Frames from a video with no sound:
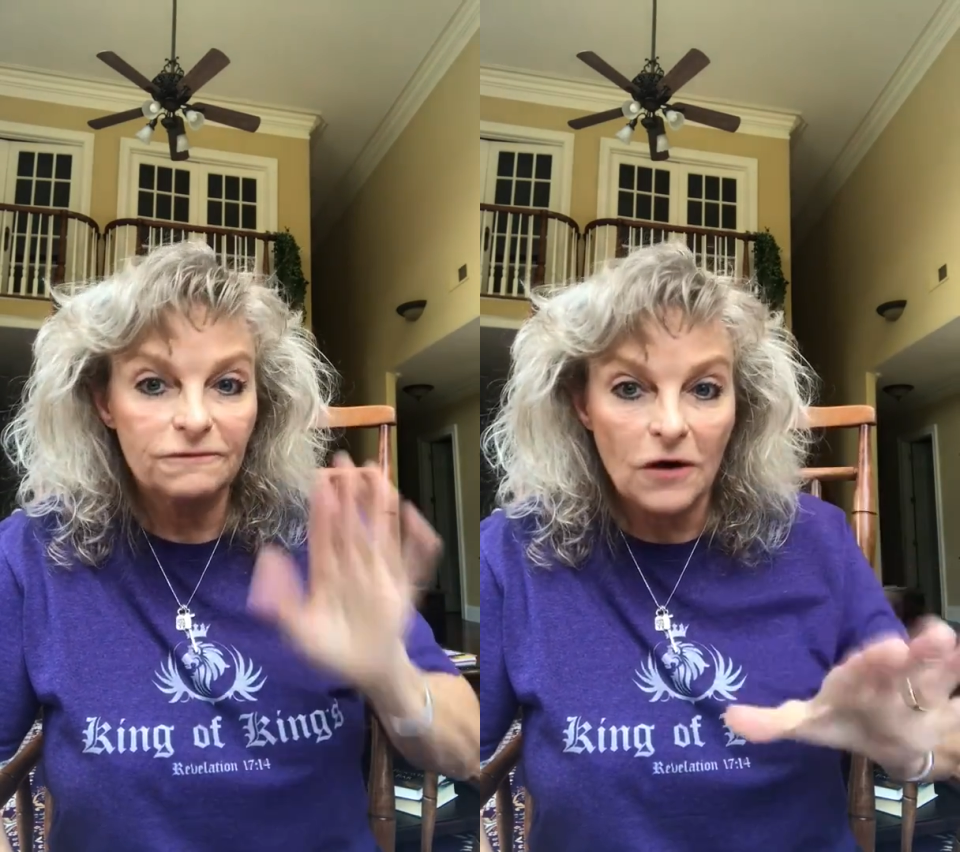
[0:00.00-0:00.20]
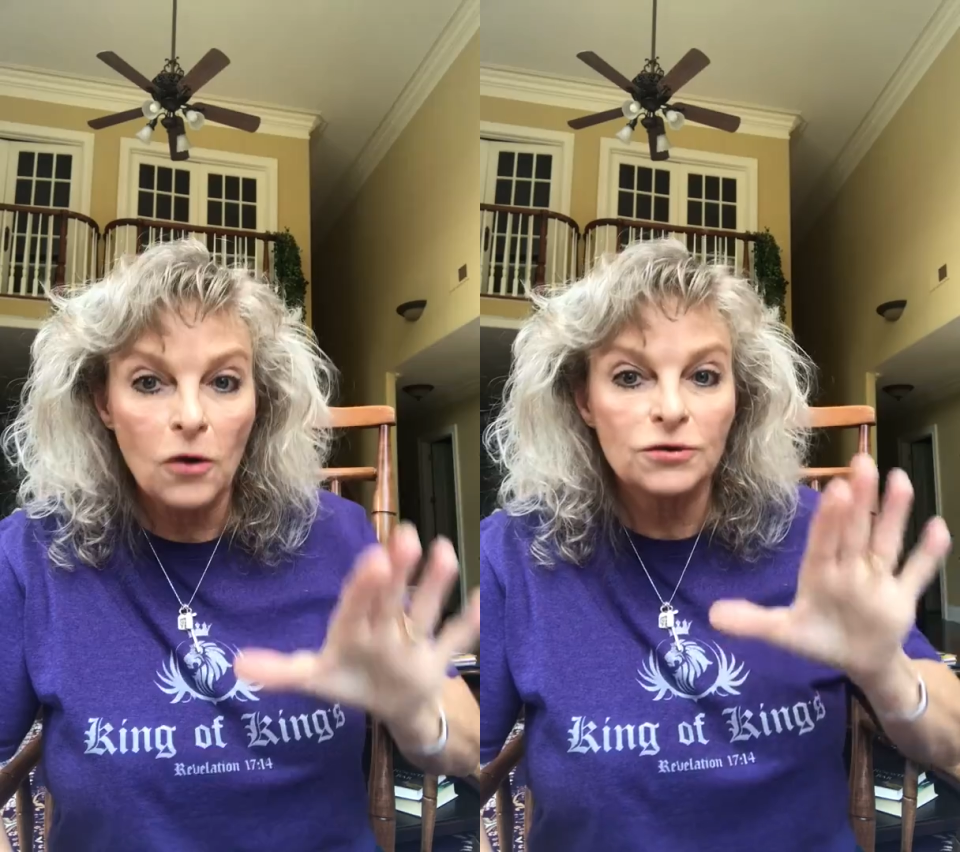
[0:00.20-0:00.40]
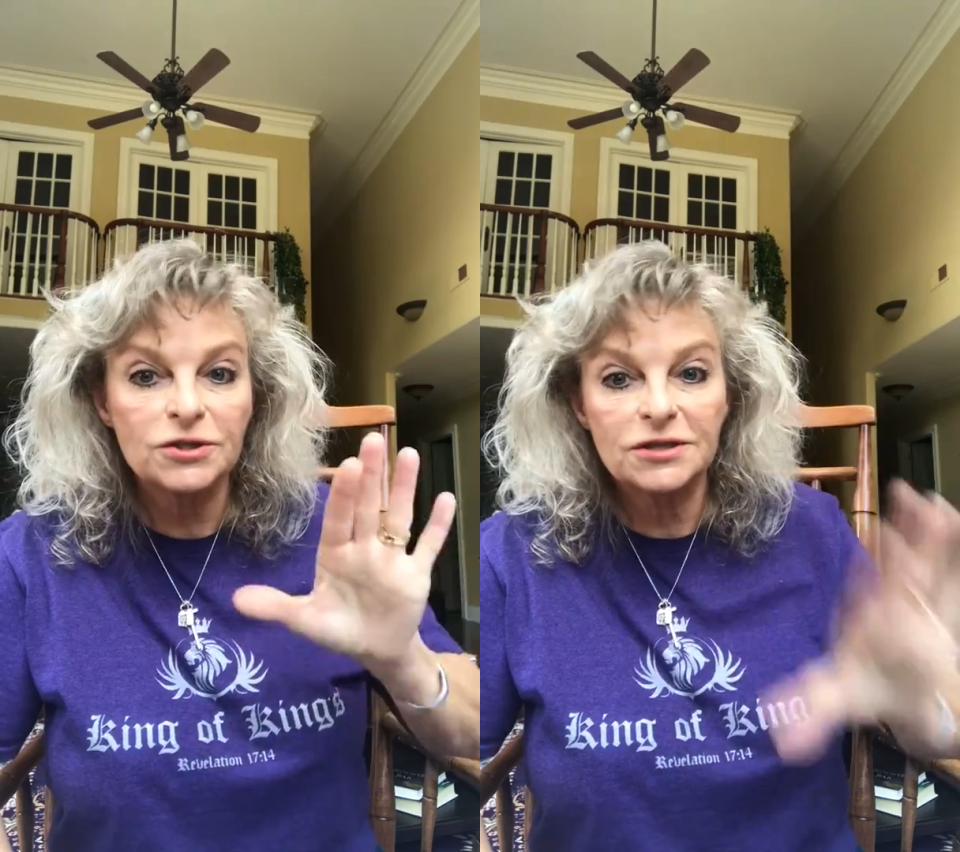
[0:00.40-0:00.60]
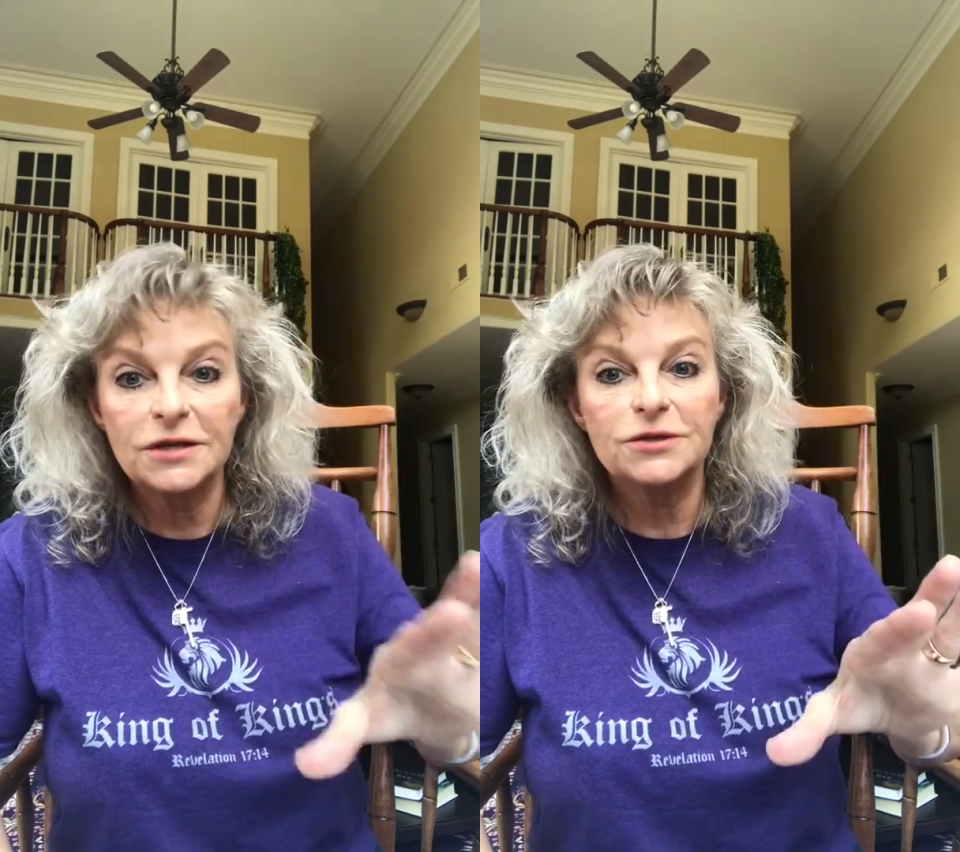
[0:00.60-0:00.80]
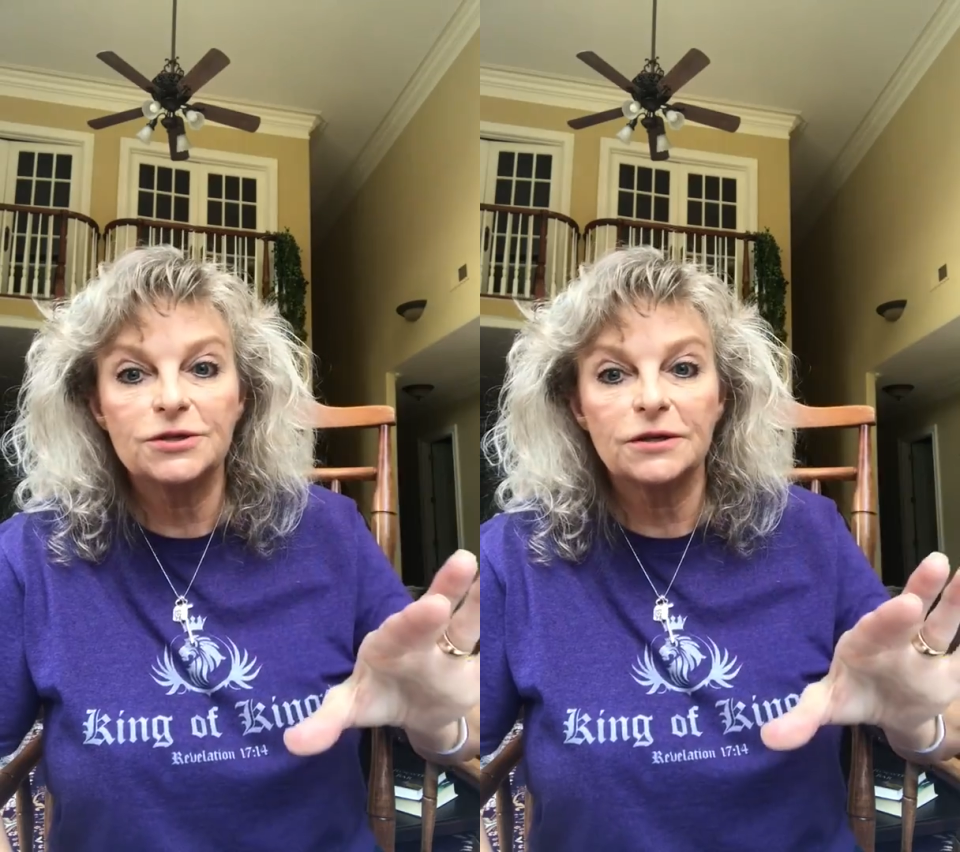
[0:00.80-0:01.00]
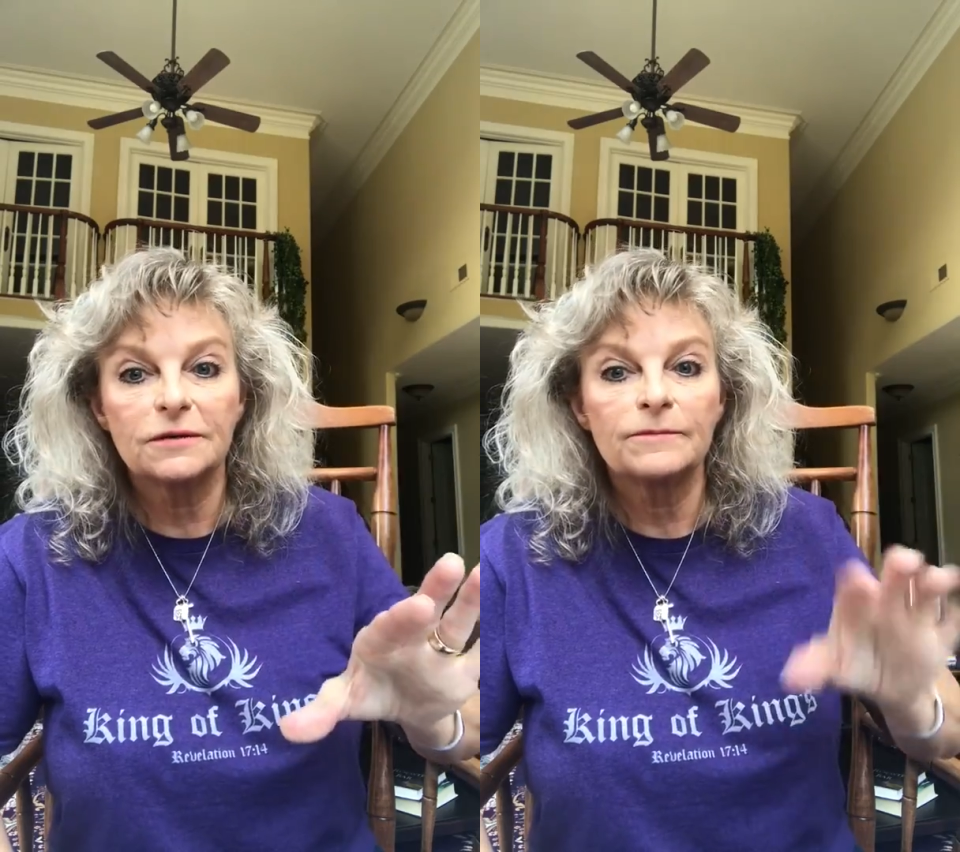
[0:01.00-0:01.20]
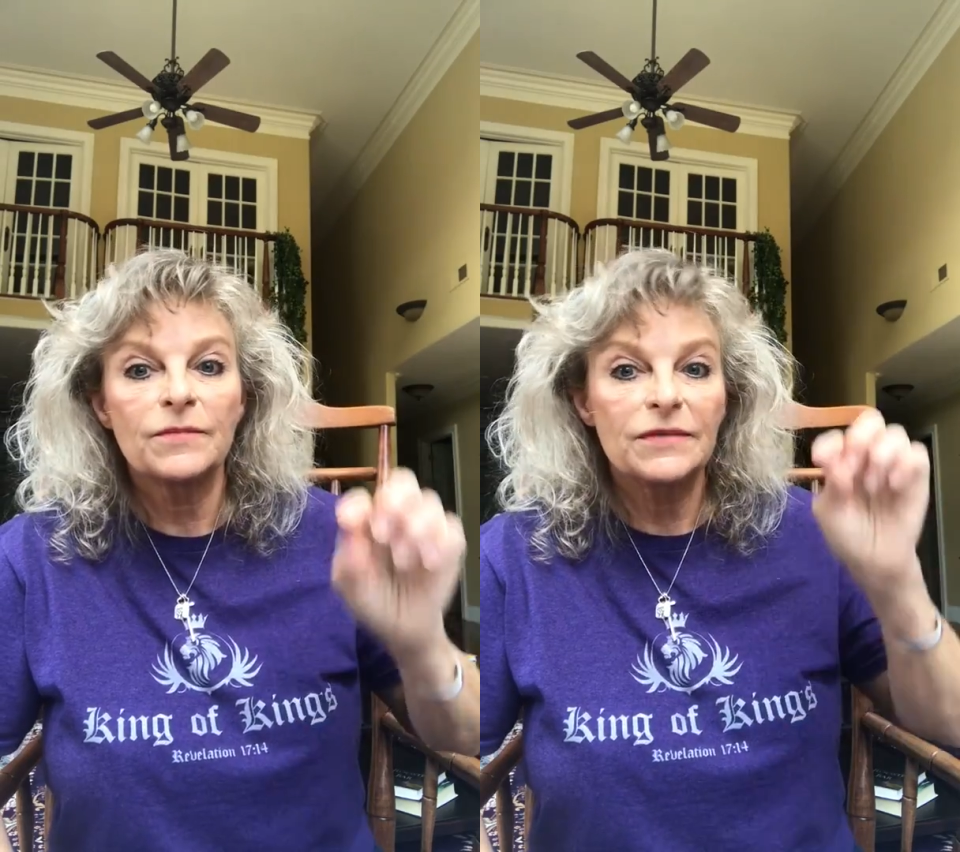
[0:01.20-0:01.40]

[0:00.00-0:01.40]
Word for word: false teaching